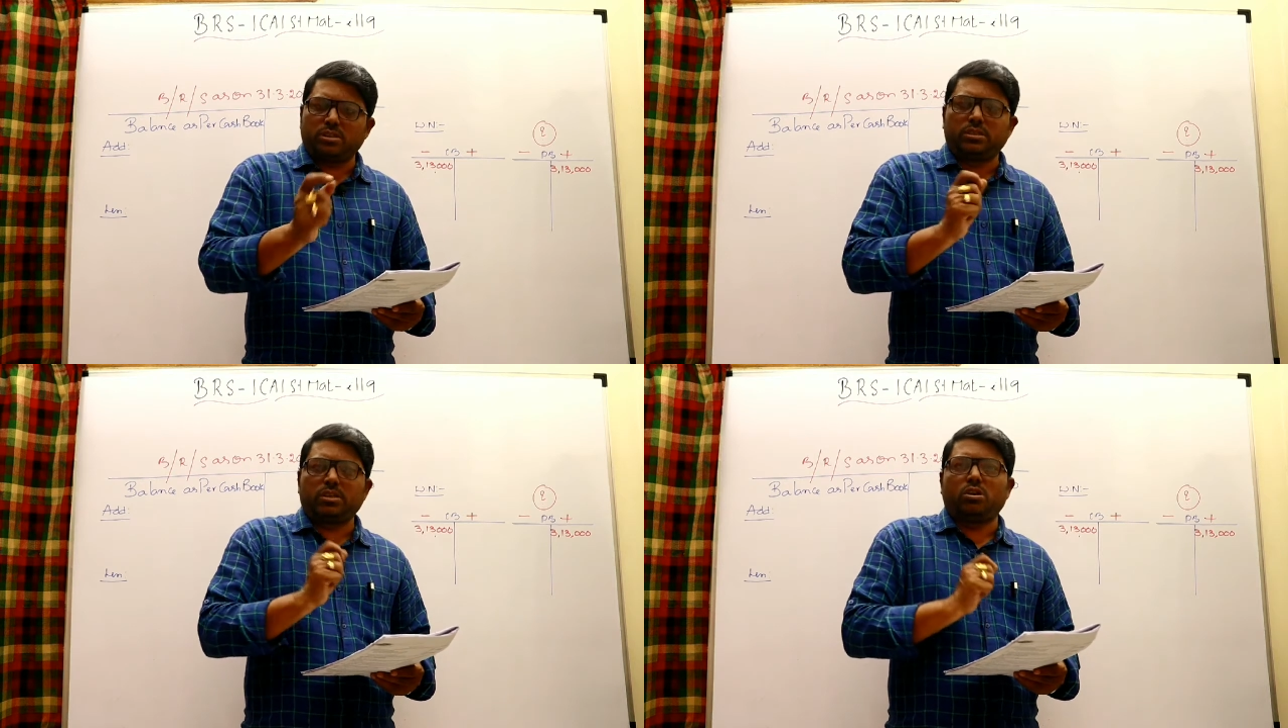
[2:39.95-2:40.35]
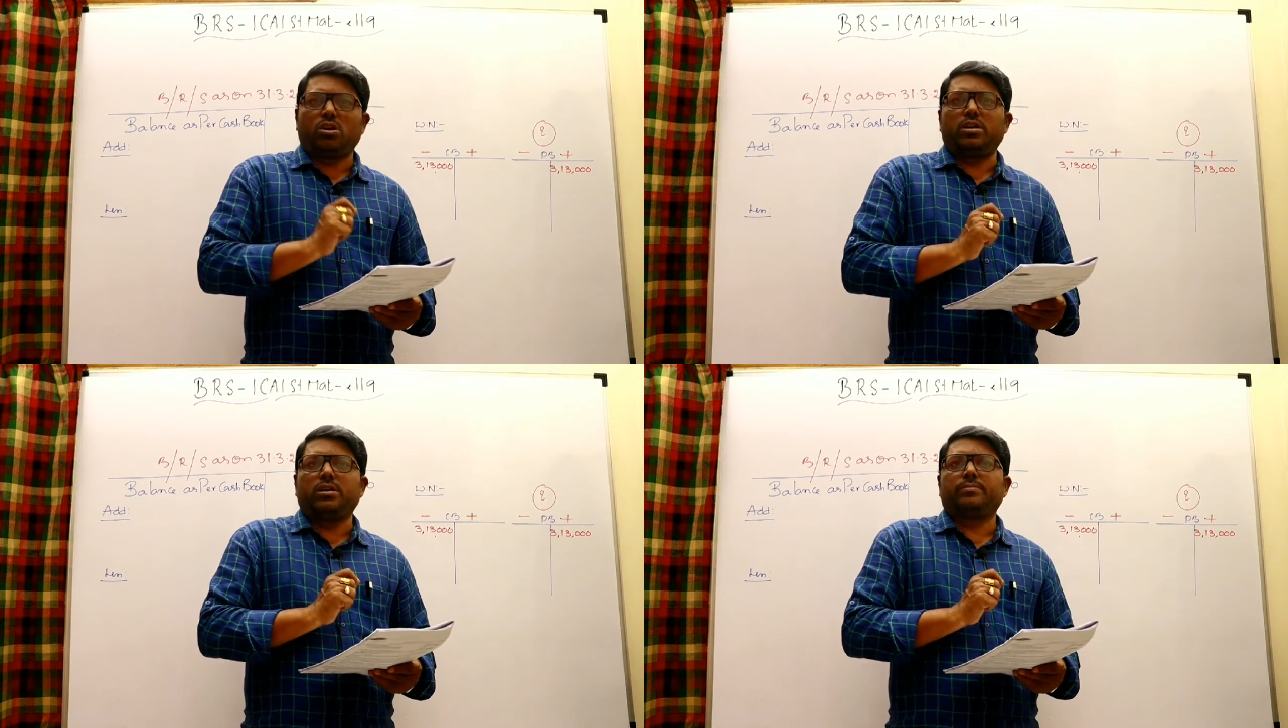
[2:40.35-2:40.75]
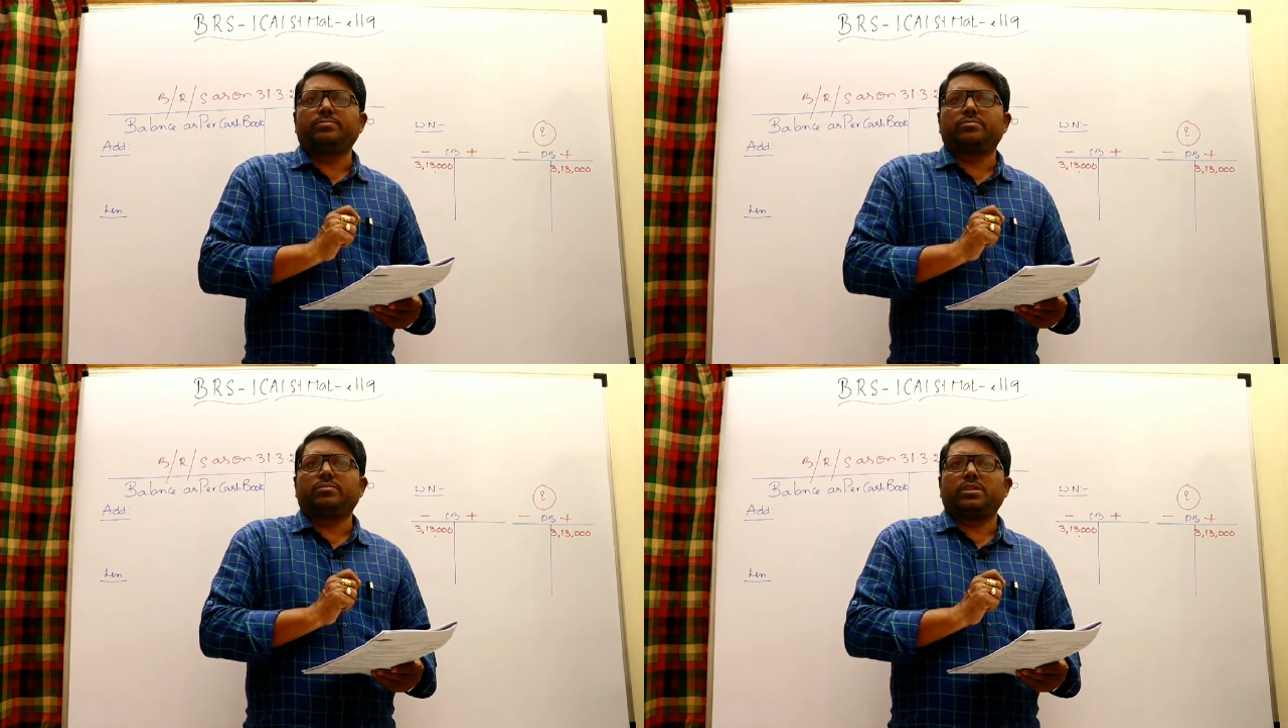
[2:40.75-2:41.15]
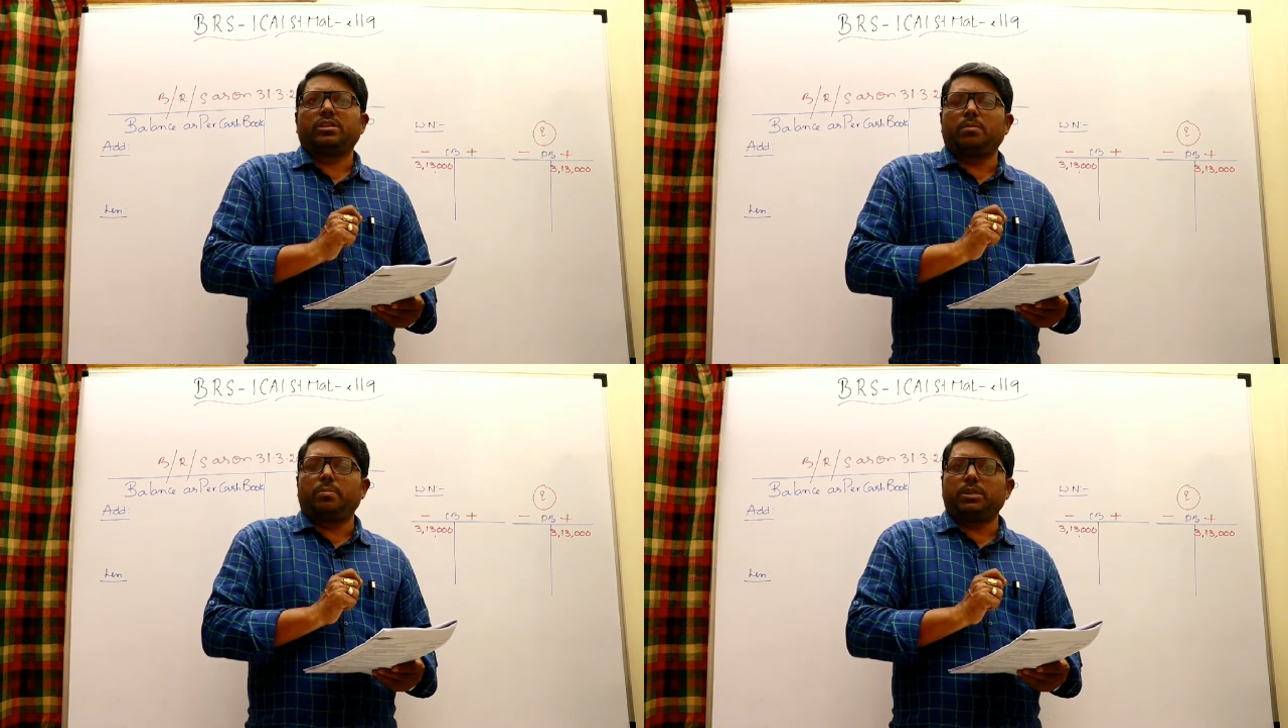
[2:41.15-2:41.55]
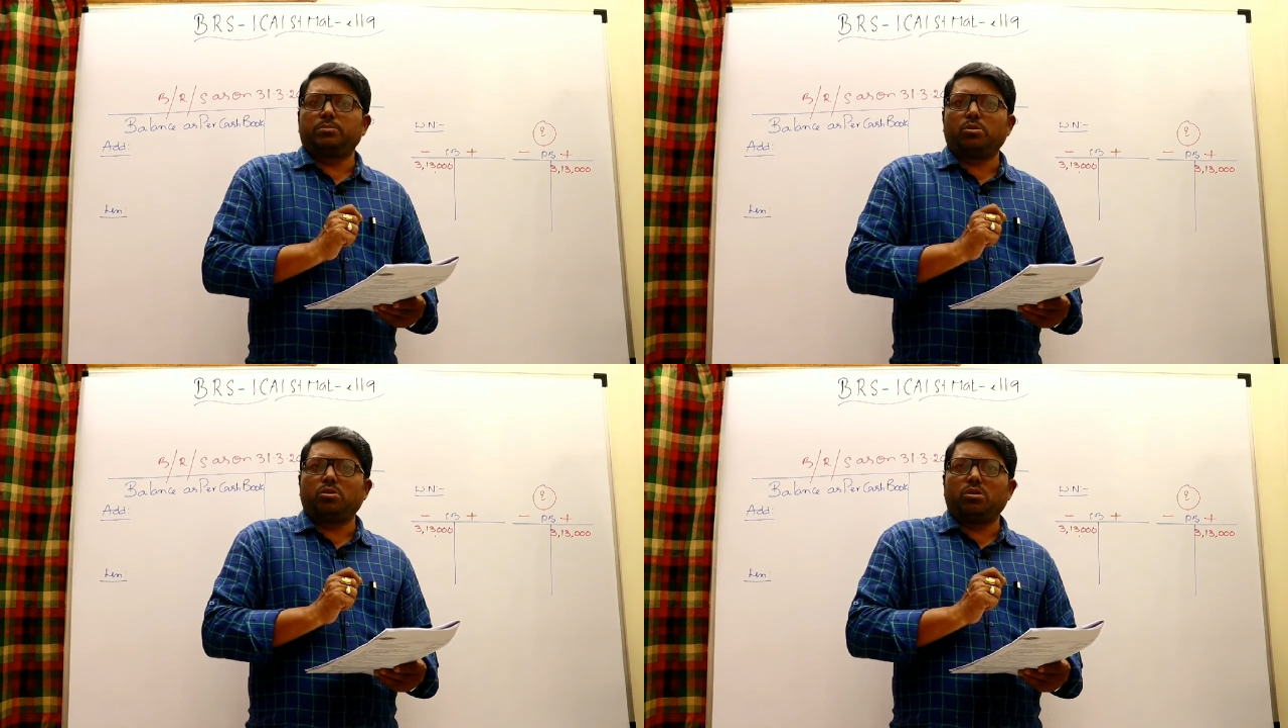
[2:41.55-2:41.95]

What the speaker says: paid by the bank. These kind of